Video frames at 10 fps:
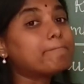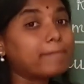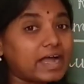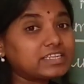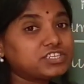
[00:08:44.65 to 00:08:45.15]

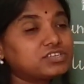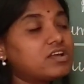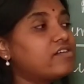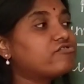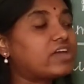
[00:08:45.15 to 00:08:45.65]
But
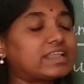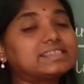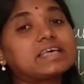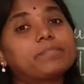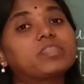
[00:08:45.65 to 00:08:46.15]
there
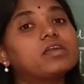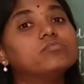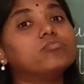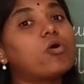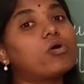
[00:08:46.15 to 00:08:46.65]
is something
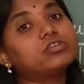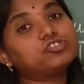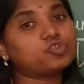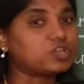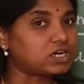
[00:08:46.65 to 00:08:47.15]
more
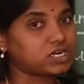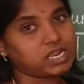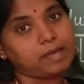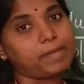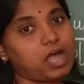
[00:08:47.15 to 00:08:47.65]
to learn
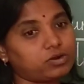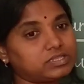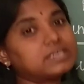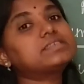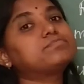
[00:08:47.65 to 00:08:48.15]
about
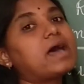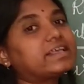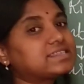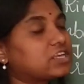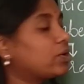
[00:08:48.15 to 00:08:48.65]
this
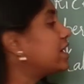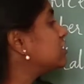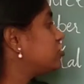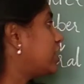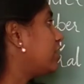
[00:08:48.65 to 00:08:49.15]

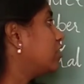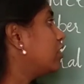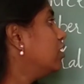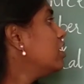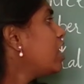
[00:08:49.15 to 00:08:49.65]
masculine gender.